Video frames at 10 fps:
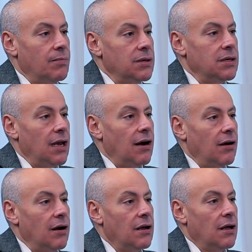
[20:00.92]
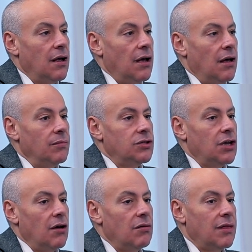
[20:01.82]
a busy area.
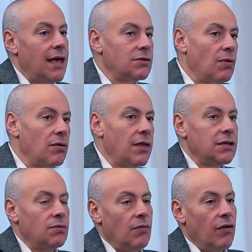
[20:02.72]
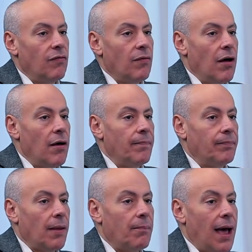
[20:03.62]
So that's where we've
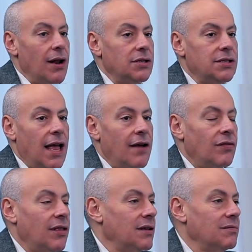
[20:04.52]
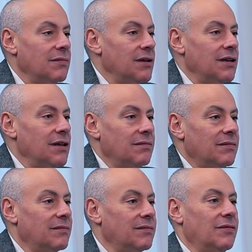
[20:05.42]
balanced. Everything
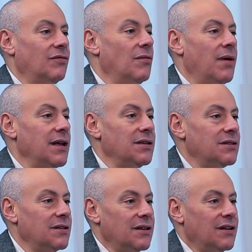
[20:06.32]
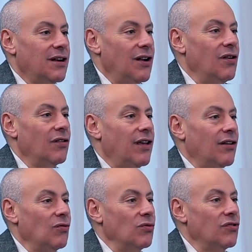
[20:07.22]
remains looked
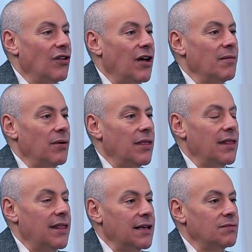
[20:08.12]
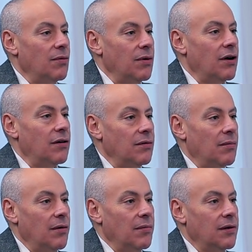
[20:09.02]
at all the time, but that's where we are at the
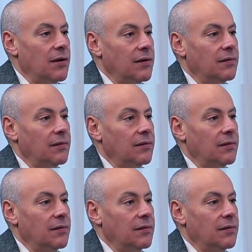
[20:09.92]
moment.